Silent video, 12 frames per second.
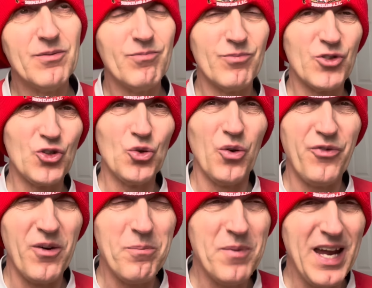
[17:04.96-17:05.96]
So
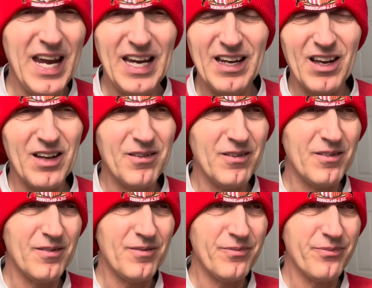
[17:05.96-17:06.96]
for me,
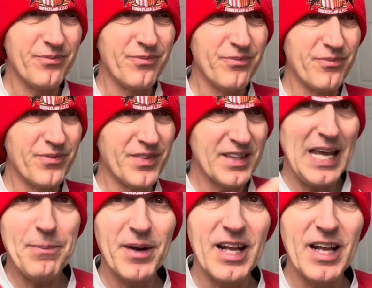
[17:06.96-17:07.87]
keeping